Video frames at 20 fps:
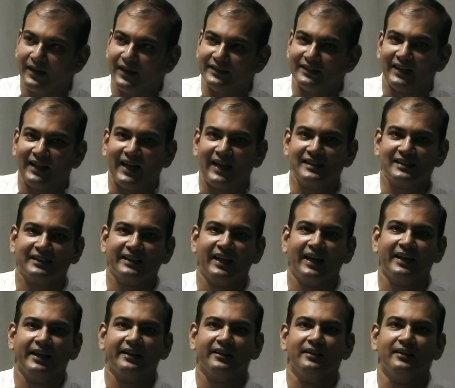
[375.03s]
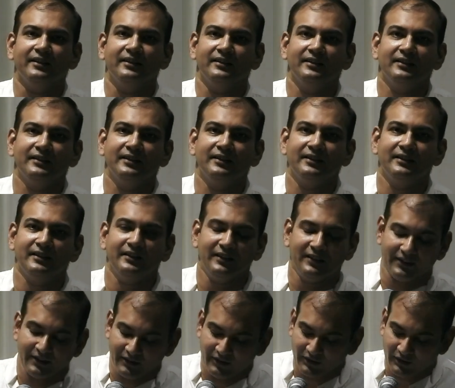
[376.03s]
And the last character
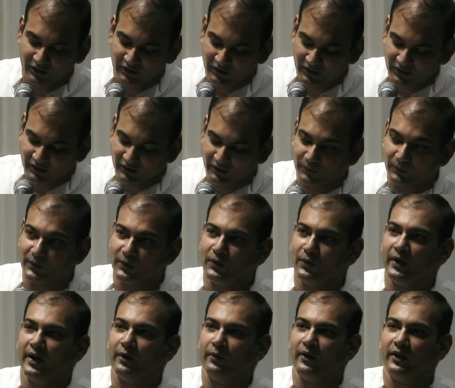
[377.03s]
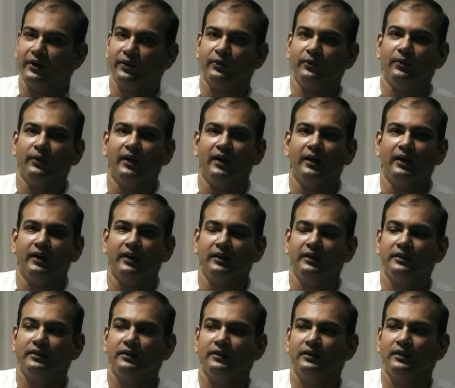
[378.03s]
who I want to
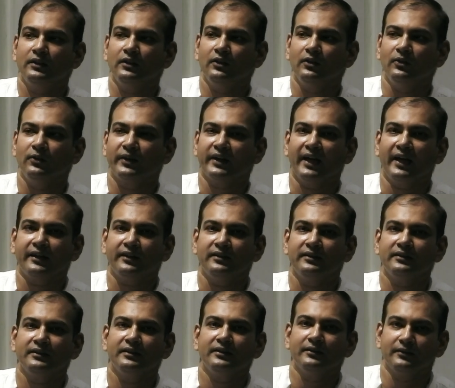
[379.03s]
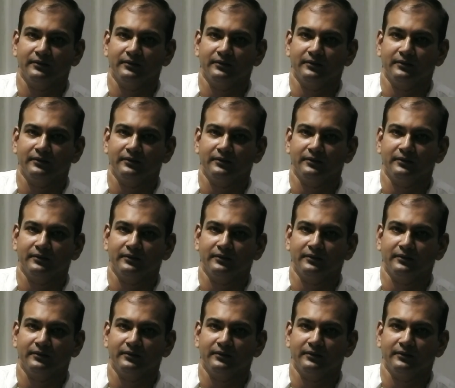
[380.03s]
look at.